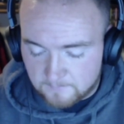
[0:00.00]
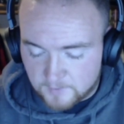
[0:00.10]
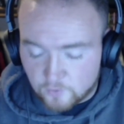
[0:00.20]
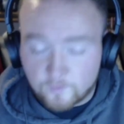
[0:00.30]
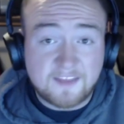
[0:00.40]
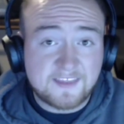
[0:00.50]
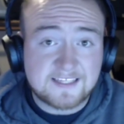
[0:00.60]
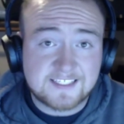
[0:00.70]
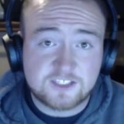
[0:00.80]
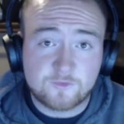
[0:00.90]
create
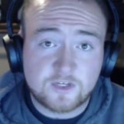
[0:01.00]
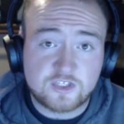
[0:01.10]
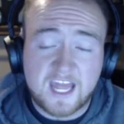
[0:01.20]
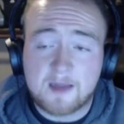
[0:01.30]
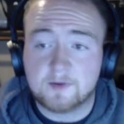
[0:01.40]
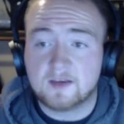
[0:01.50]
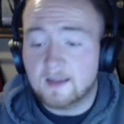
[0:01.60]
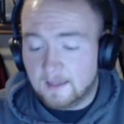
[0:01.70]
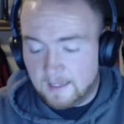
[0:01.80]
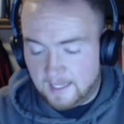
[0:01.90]
that situation happen.
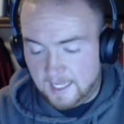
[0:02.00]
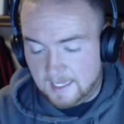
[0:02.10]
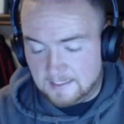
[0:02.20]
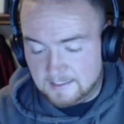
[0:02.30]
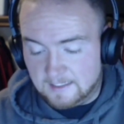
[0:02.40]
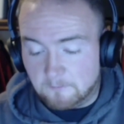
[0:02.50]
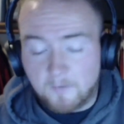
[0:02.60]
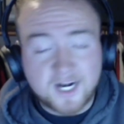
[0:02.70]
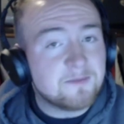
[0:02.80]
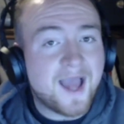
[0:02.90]
And
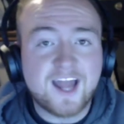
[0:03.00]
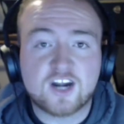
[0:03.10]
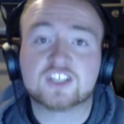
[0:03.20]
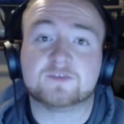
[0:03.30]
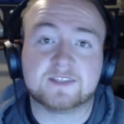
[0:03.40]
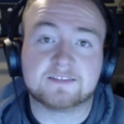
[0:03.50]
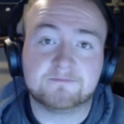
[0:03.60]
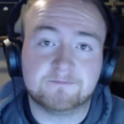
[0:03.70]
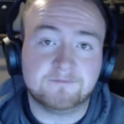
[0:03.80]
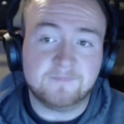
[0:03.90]
Money Matt Hirschman
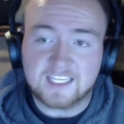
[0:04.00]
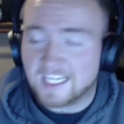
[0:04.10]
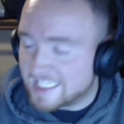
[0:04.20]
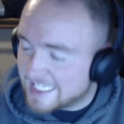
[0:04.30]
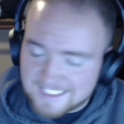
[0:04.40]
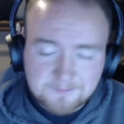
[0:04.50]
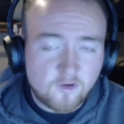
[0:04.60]
collecting